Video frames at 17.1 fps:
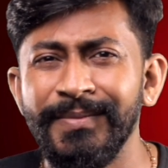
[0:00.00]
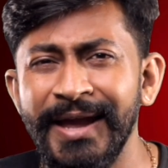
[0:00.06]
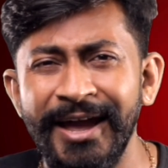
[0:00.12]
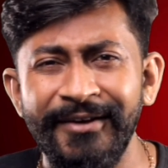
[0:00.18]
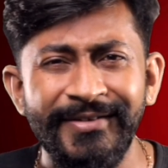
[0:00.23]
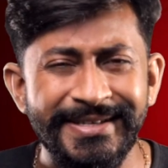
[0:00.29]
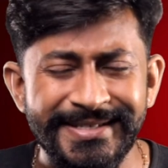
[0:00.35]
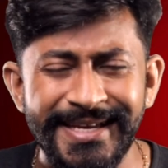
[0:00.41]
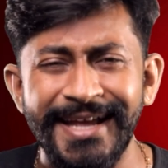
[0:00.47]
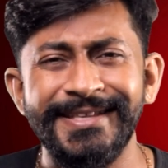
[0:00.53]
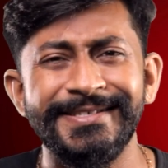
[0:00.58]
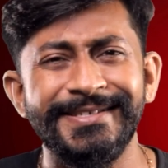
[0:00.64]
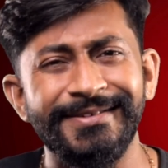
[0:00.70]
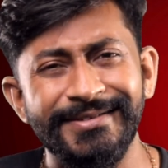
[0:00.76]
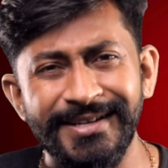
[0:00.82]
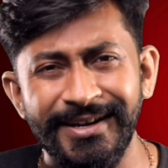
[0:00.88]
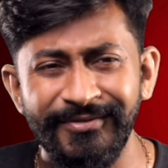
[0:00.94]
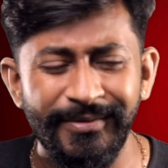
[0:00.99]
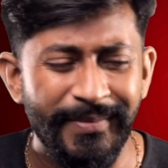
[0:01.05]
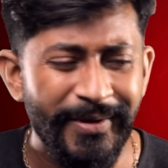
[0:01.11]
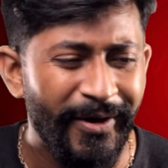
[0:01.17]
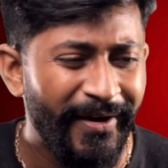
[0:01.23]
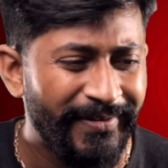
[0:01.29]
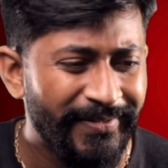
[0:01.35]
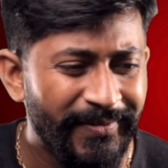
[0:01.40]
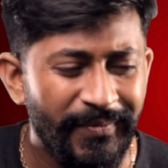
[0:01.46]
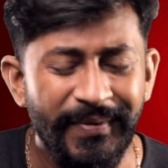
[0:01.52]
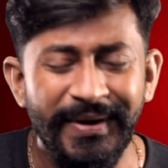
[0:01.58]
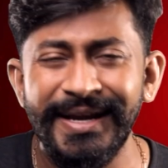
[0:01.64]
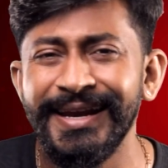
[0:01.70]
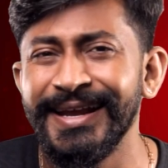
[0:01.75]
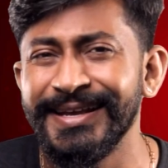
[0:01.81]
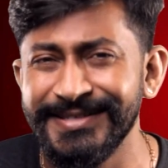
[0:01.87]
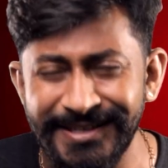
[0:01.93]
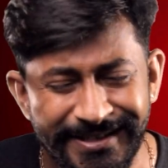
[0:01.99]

be having sensors and we'll be having the relays